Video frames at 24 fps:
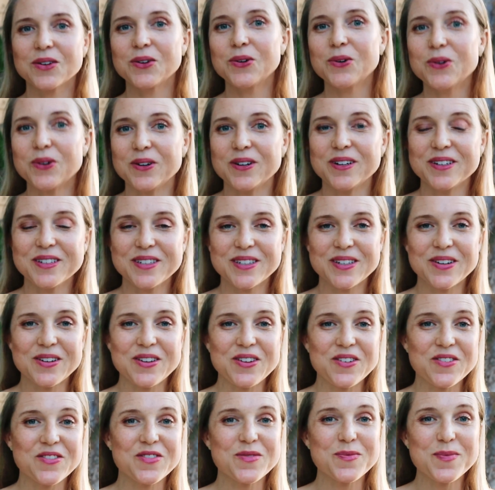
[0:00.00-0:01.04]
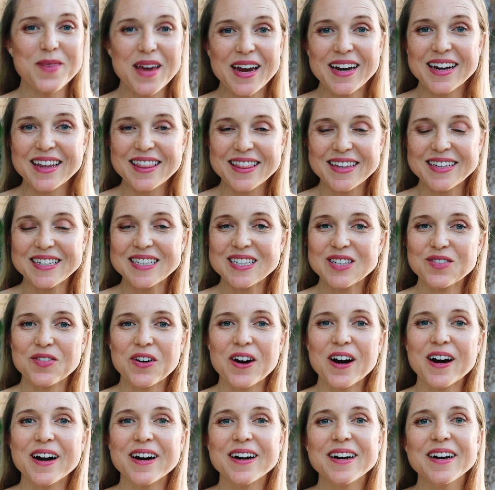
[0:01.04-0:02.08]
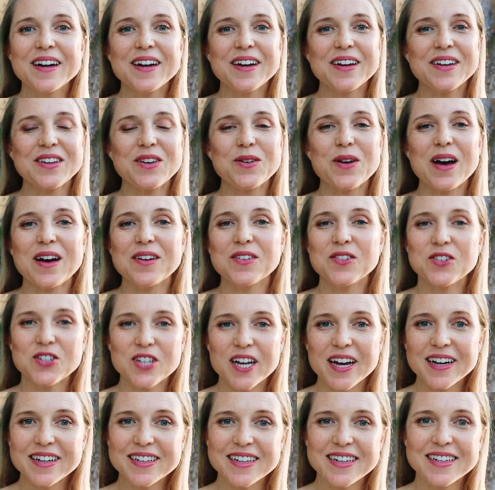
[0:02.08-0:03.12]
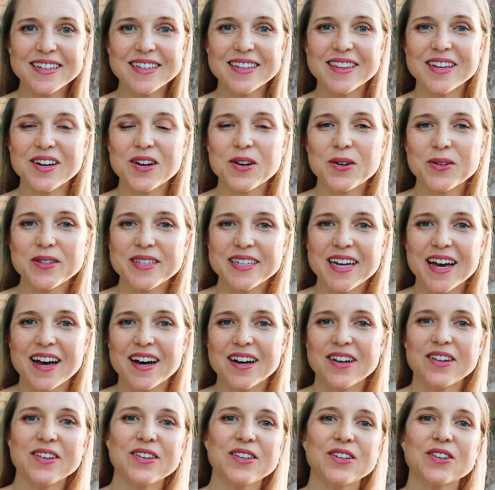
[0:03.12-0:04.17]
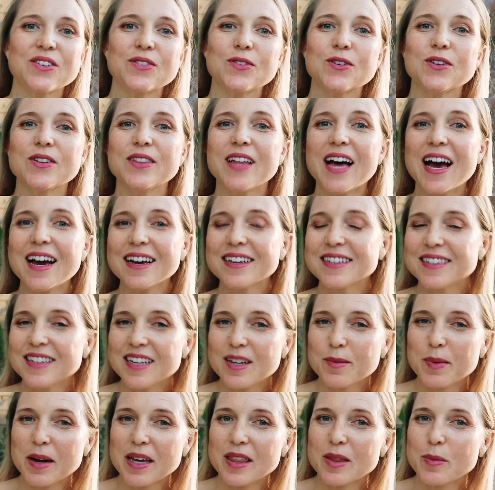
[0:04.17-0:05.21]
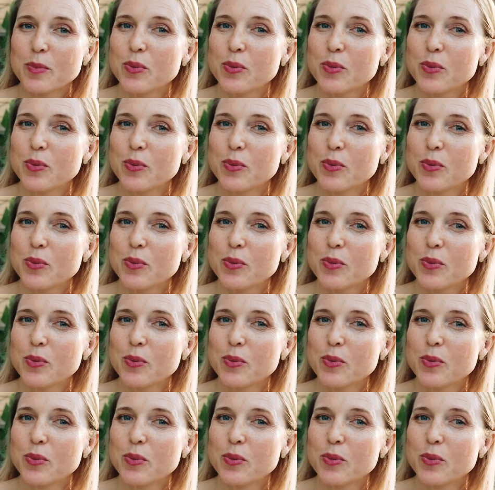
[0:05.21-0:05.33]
Cool, so you've made it this far, you have checked into the hotel, you're relaxing by the